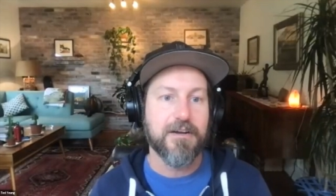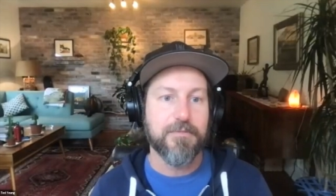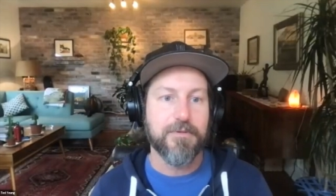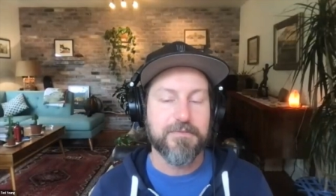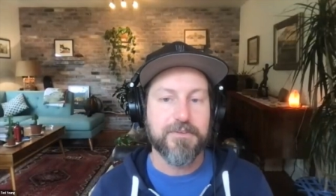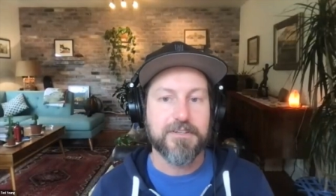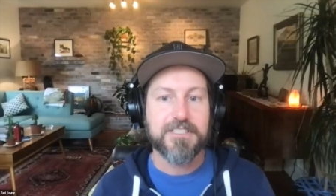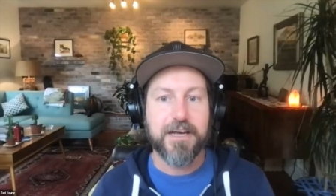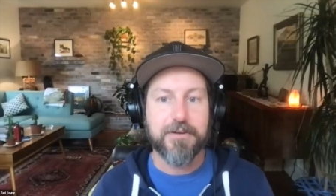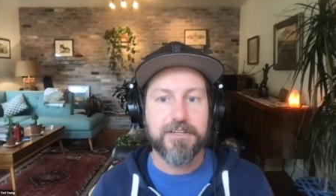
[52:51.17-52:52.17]
with a
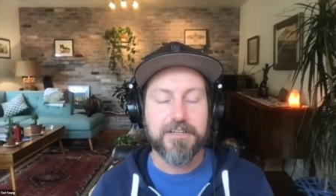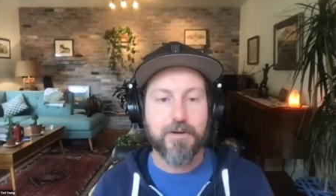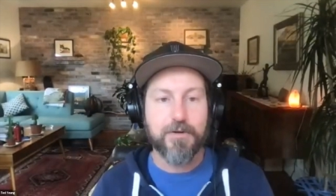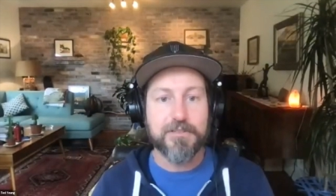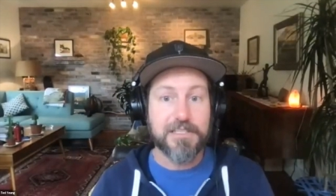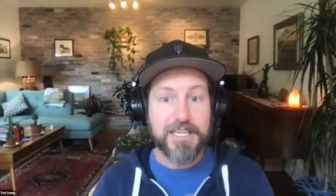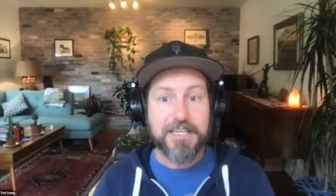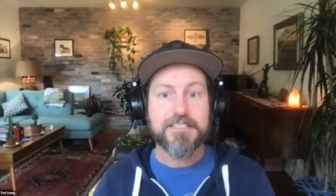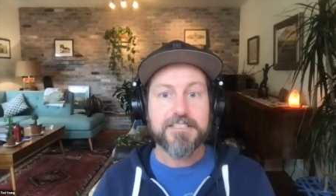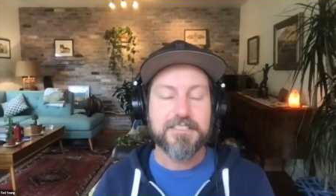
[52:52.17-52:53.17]
functionality called
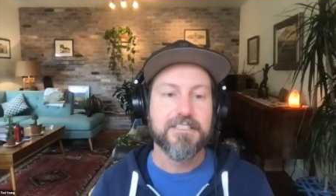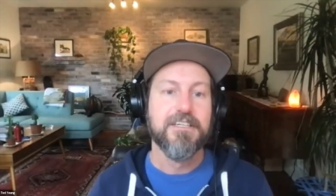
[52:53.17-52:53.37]
links.